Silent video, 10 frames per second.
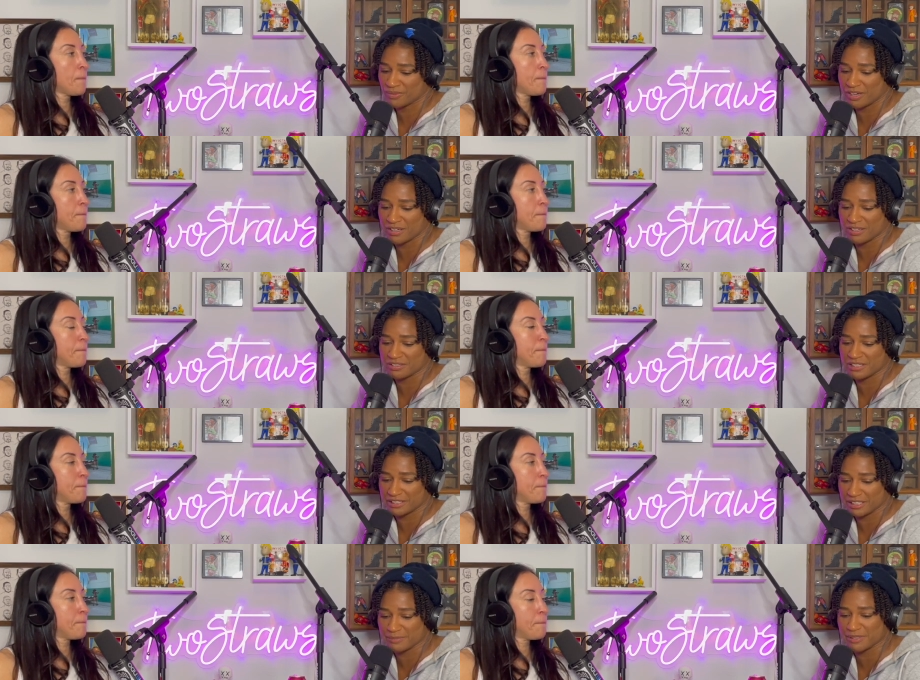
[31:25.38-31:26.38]
Speaker 1: uh, De
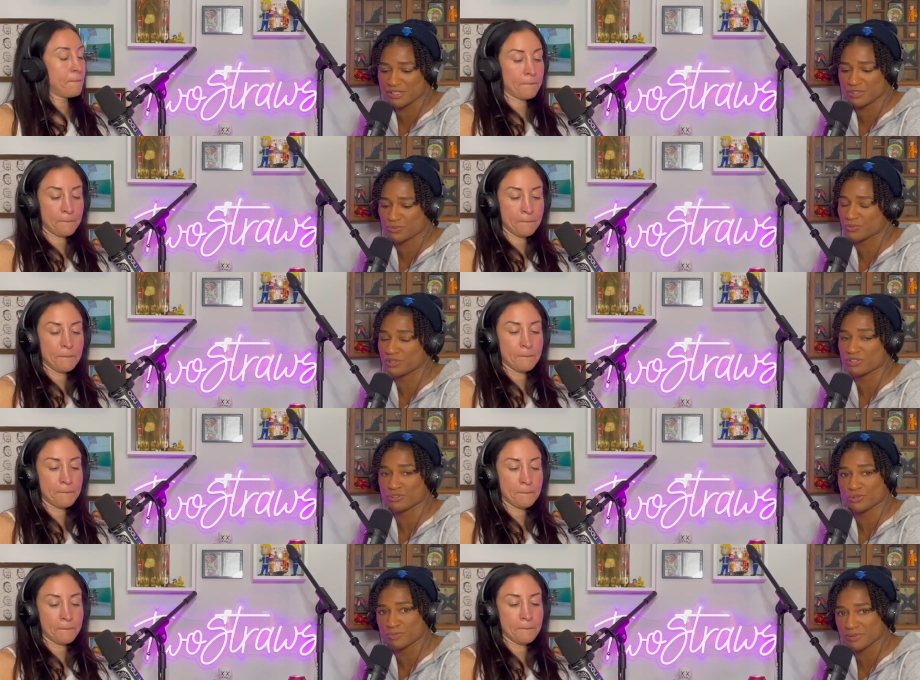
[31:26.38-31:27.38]
Lima's were
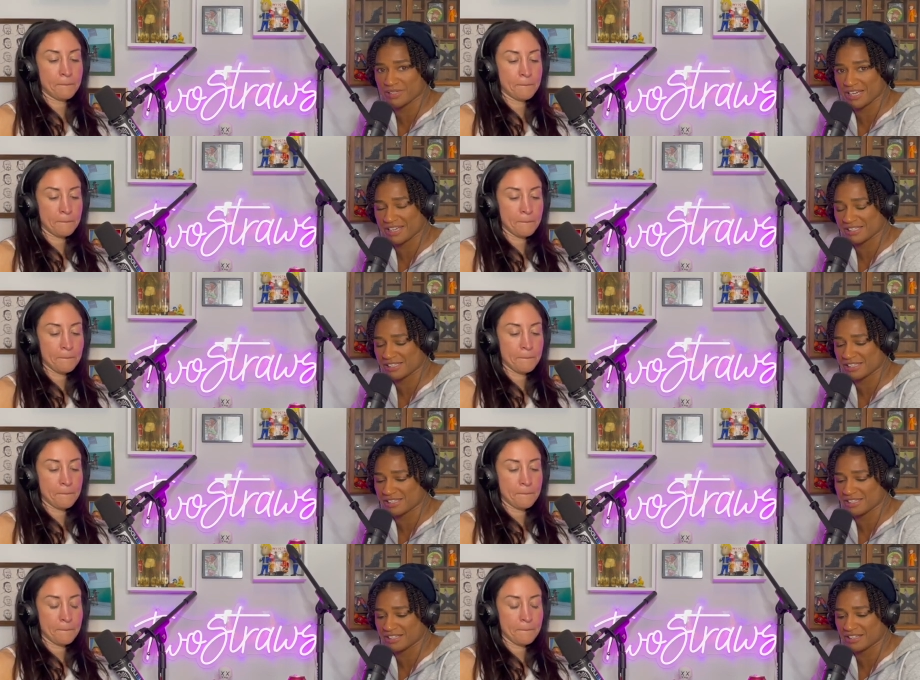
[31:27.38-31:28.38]
super
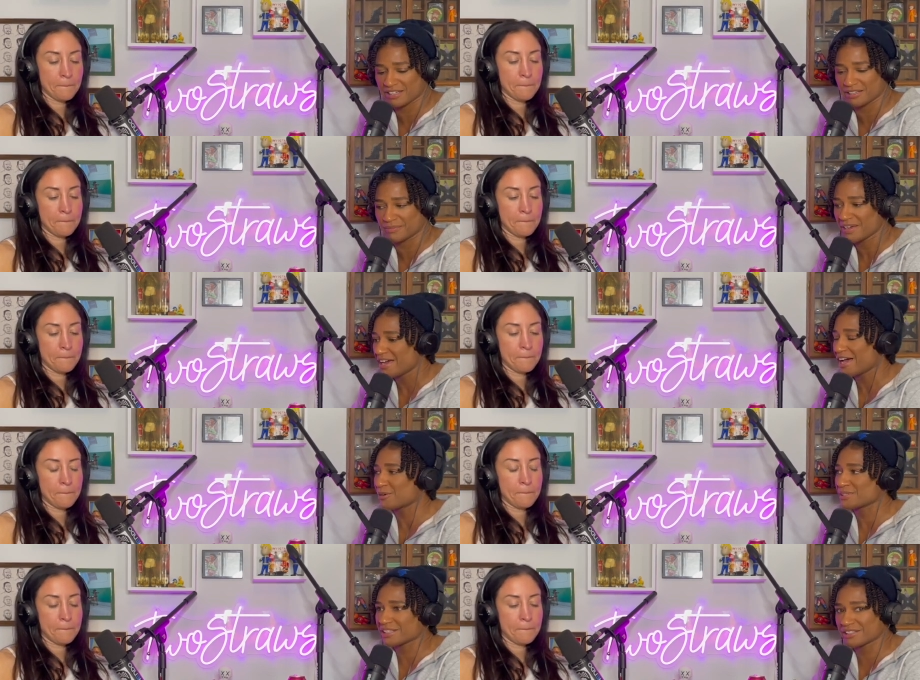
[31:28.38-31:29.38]
nasty. Um, I
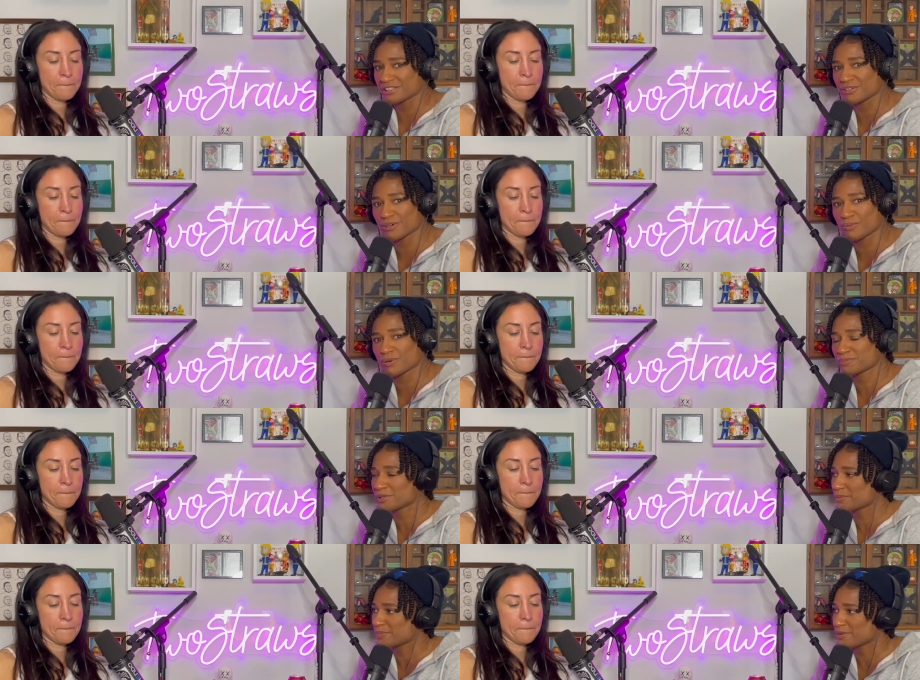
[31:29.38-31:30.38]
was telling you, I warmed
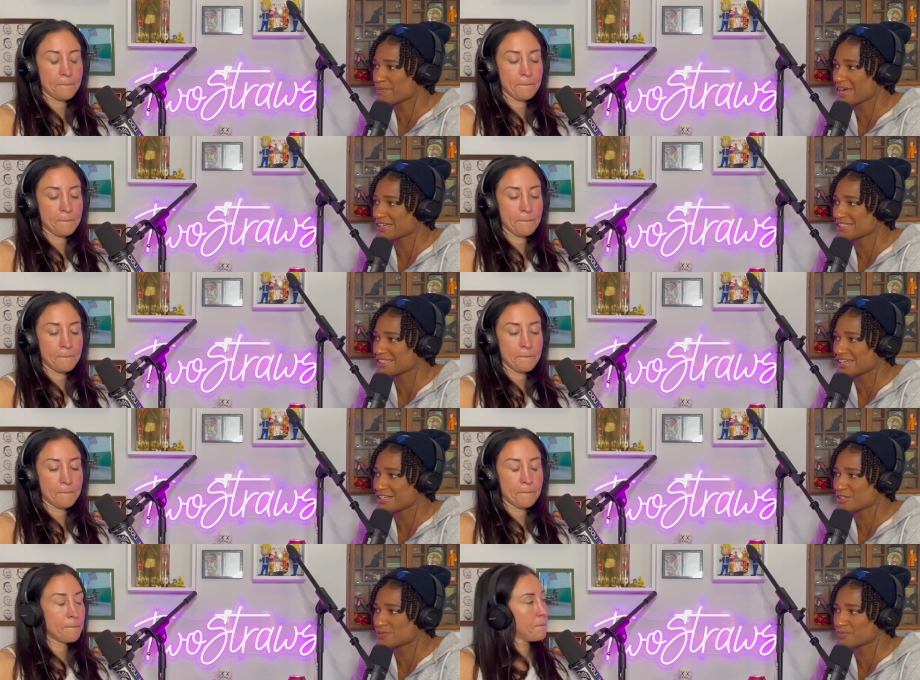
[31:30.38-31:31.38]
up in
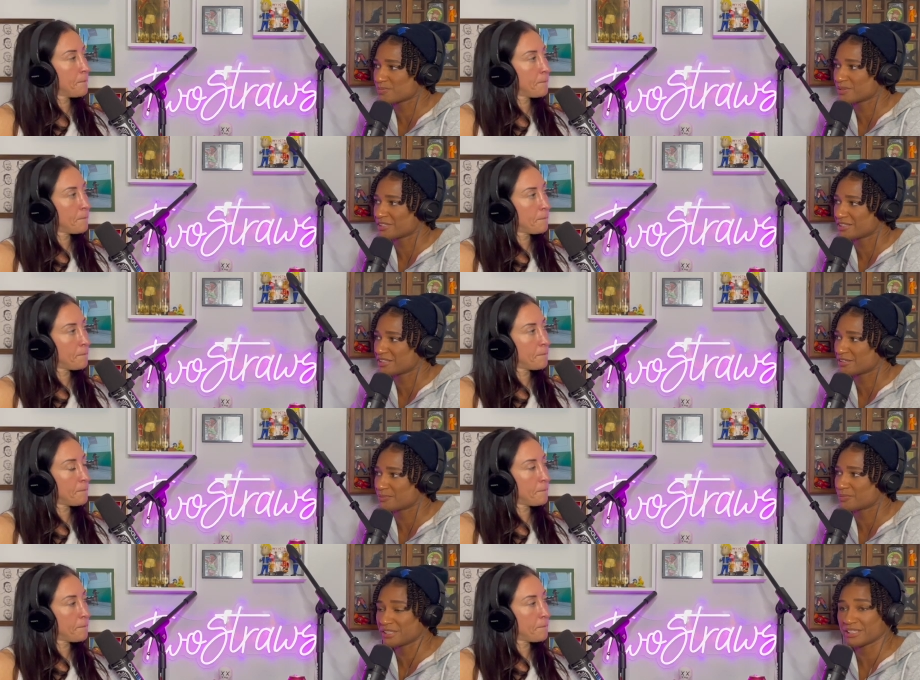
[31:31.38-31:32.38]
backstage with
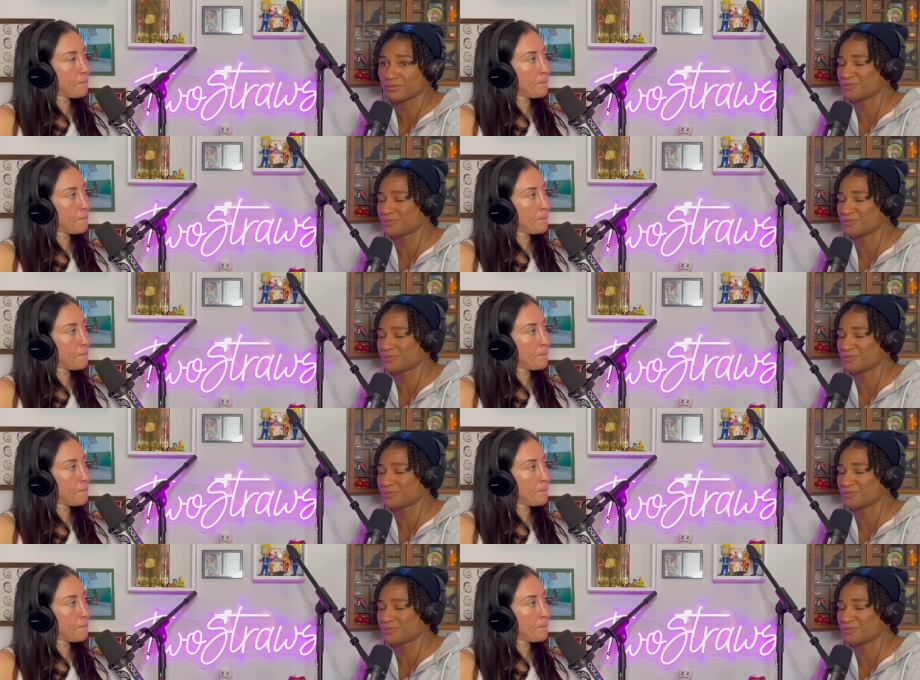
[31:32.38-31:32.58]
him when he,